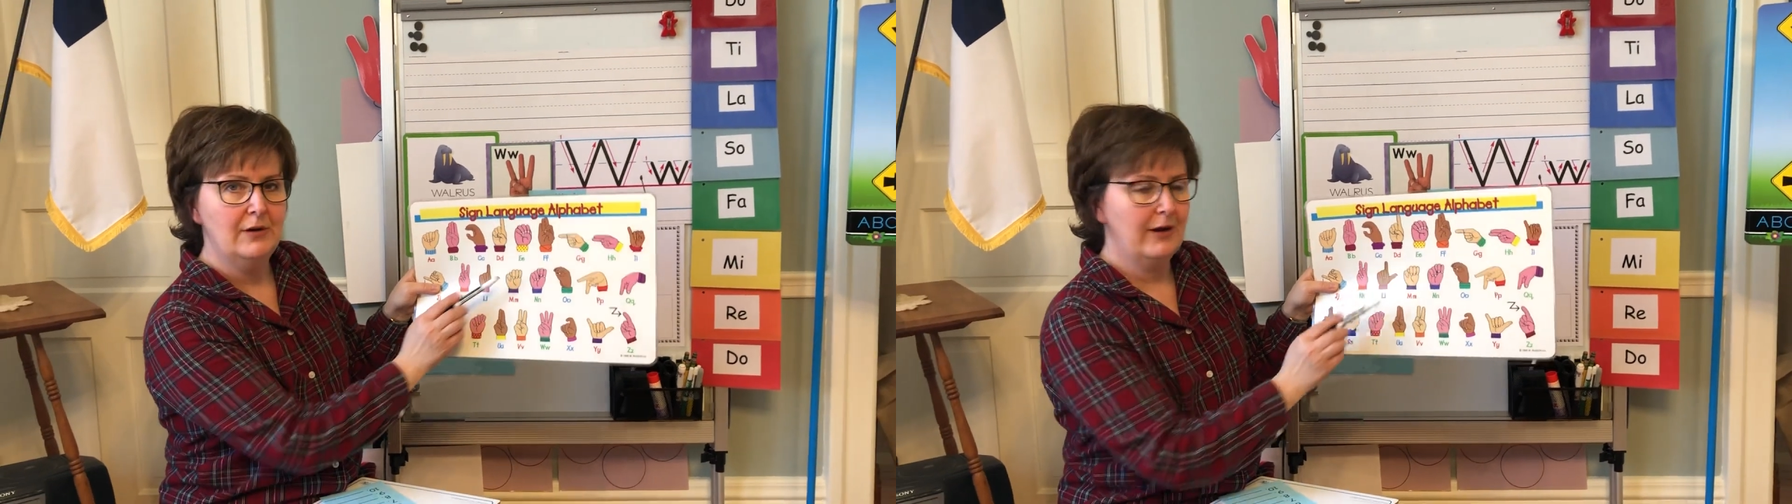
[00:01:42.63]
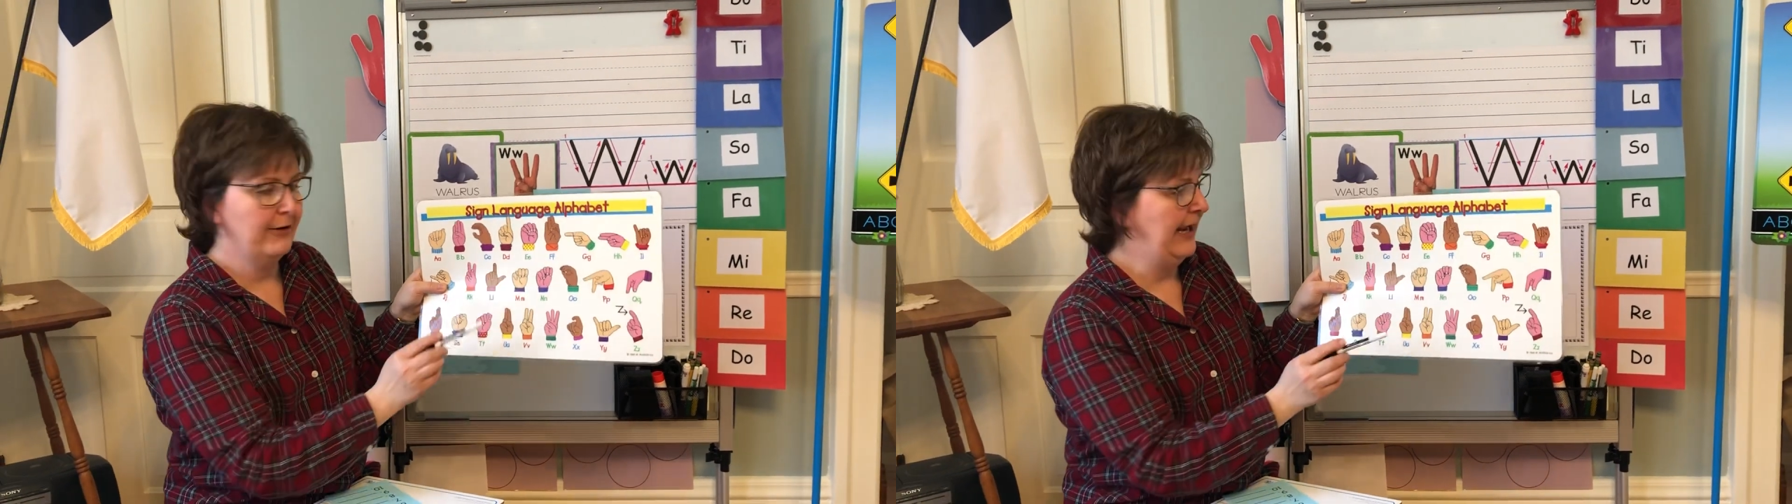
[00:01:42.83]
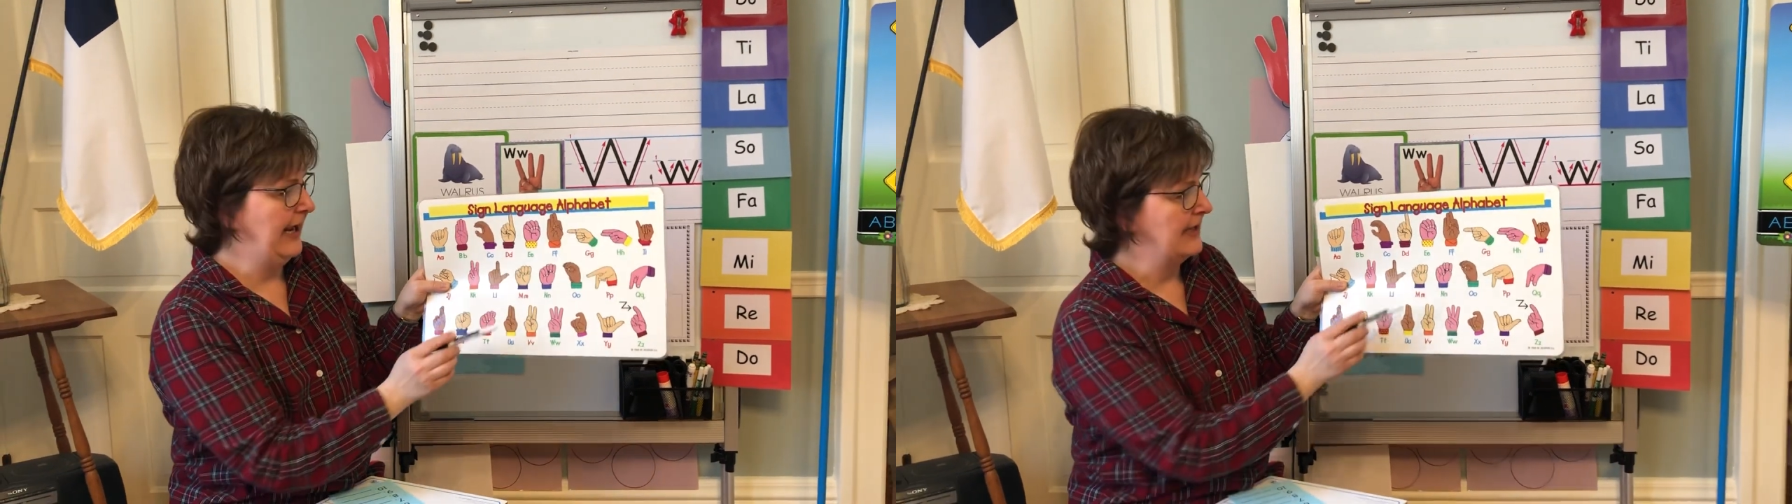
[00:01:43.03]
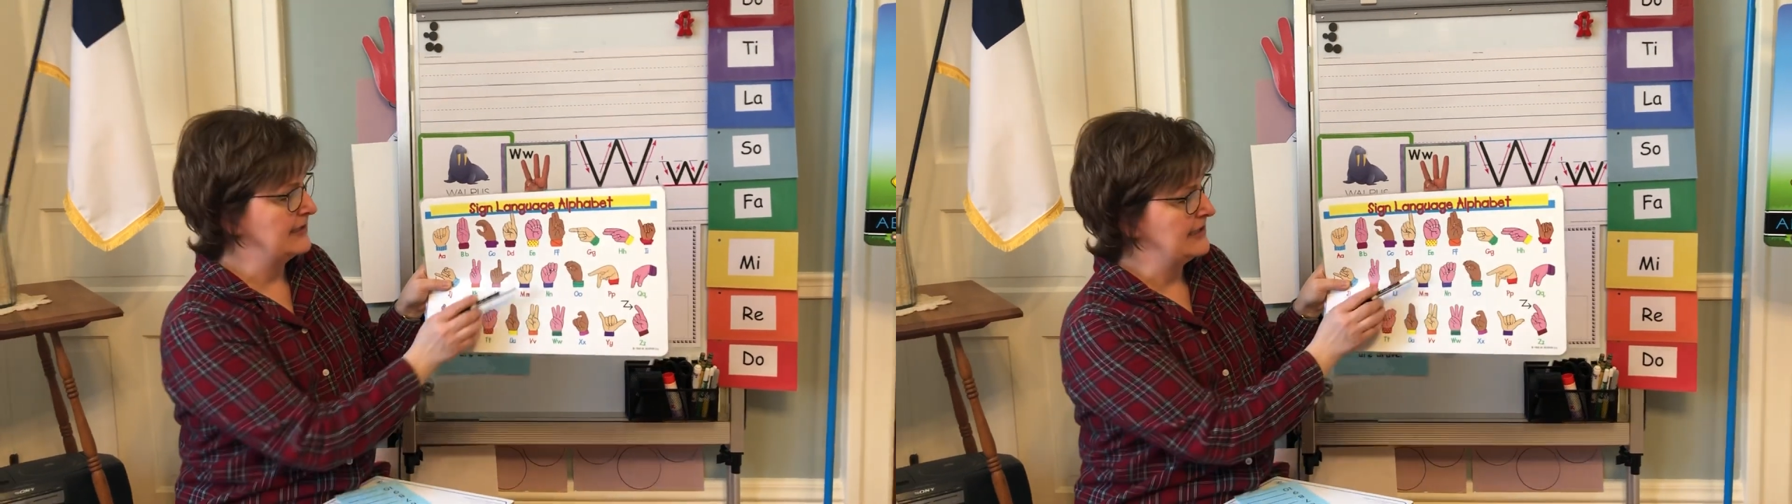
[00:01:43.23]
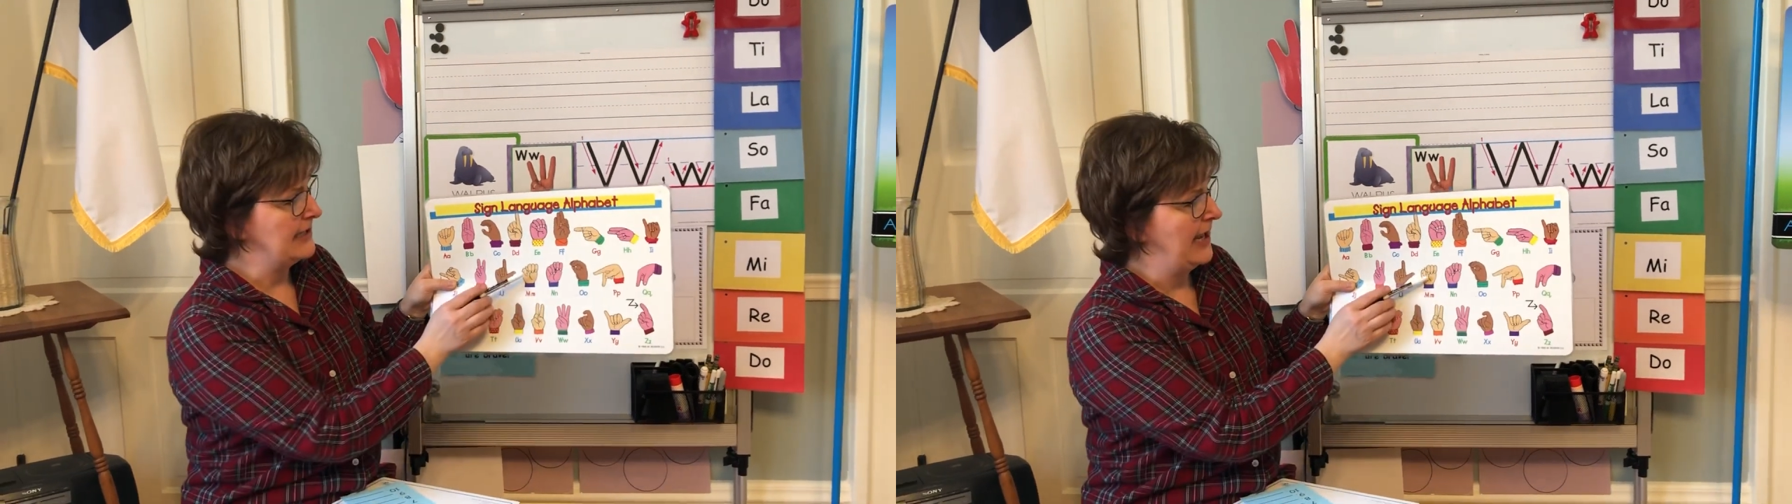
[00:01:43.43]
our
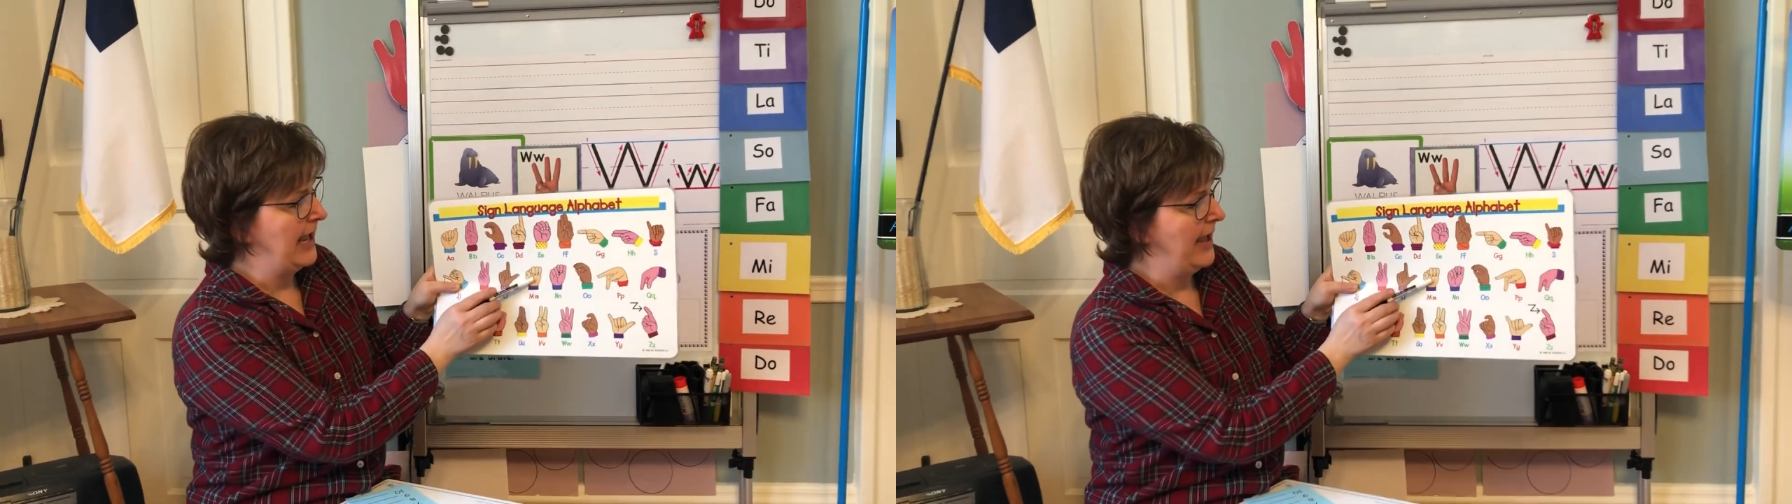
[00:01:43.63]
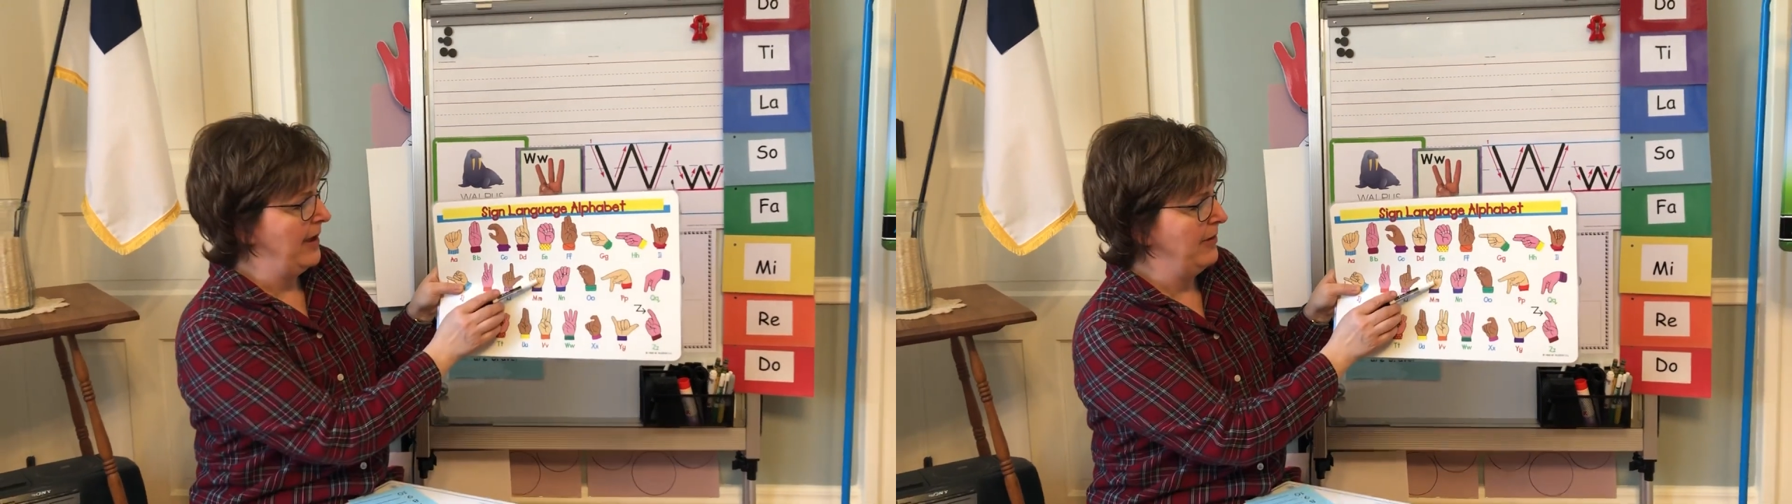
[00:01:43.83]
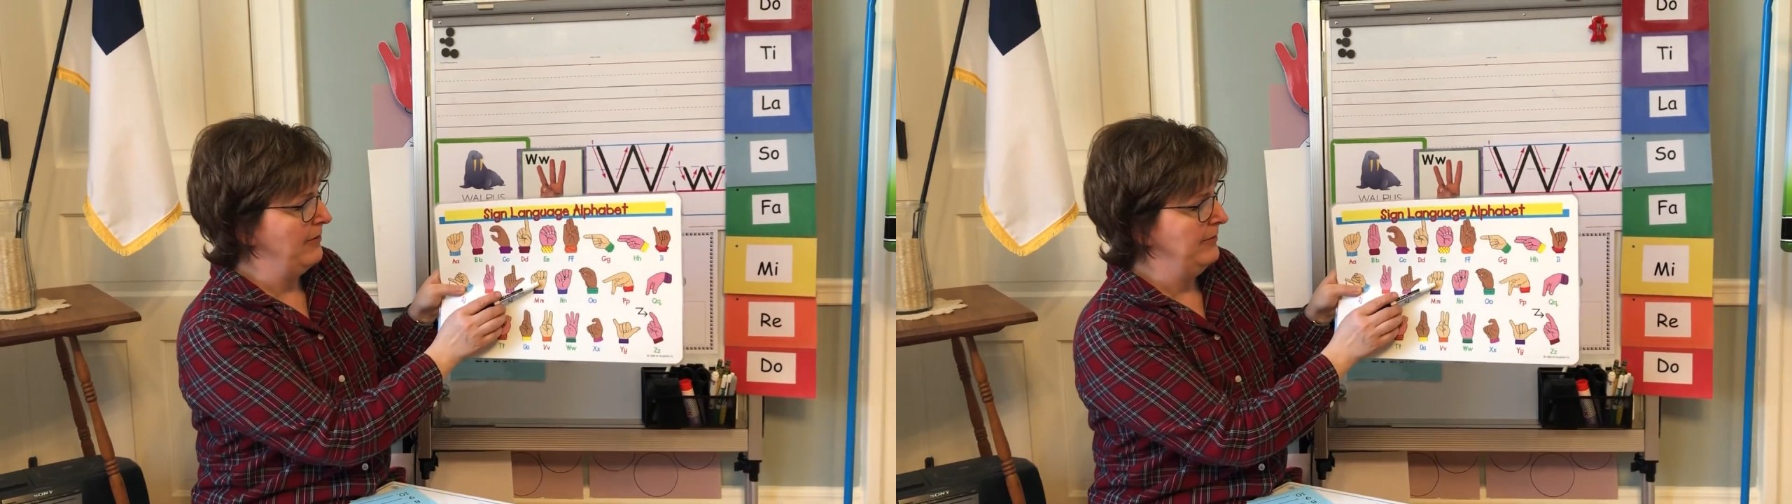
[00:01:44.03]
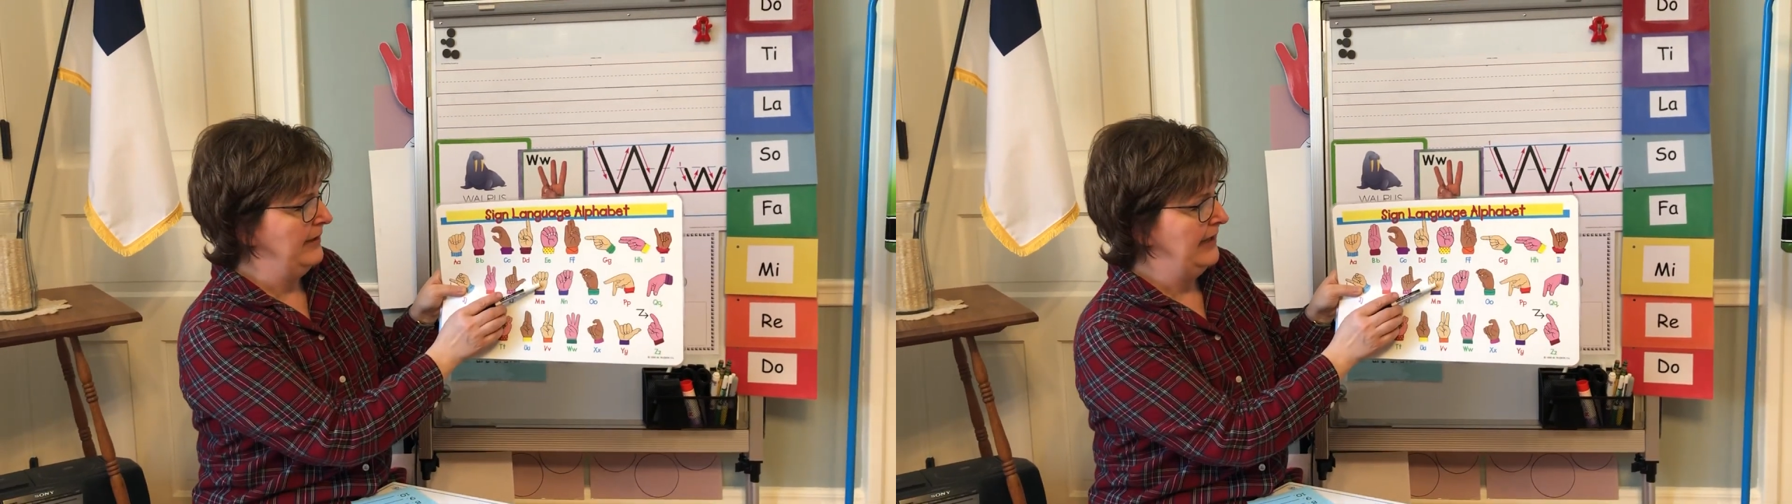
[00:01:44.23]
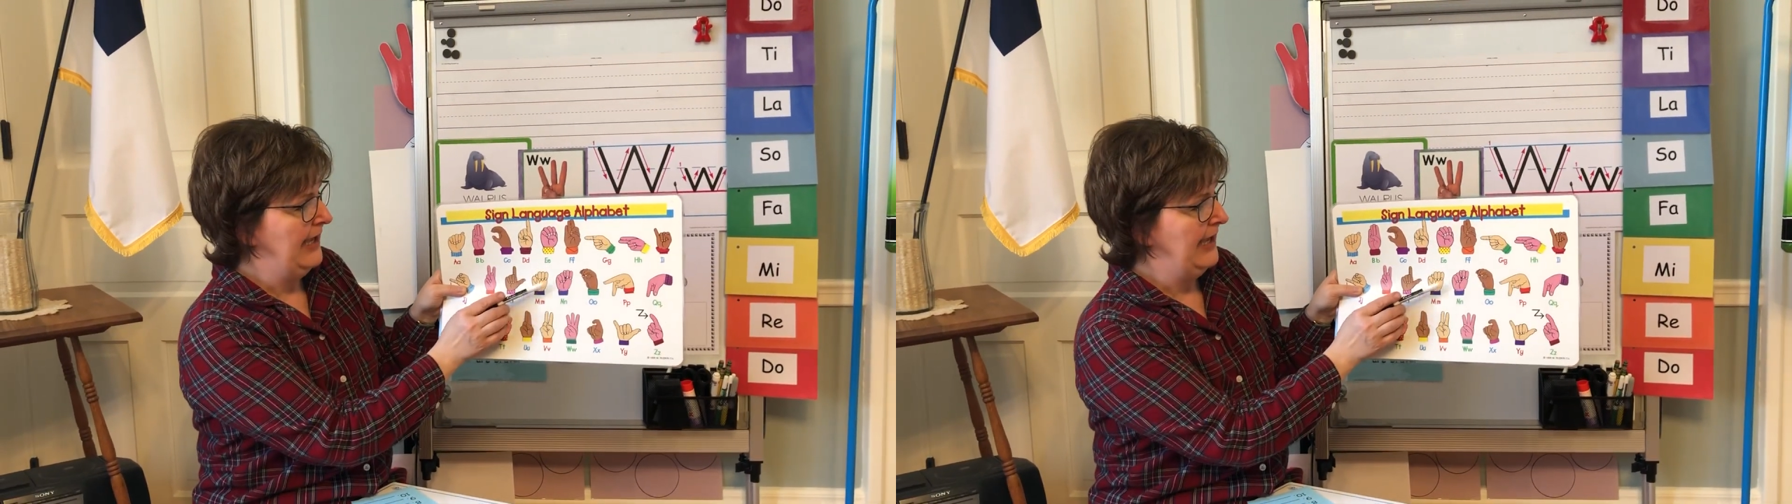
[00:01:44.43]
hands in M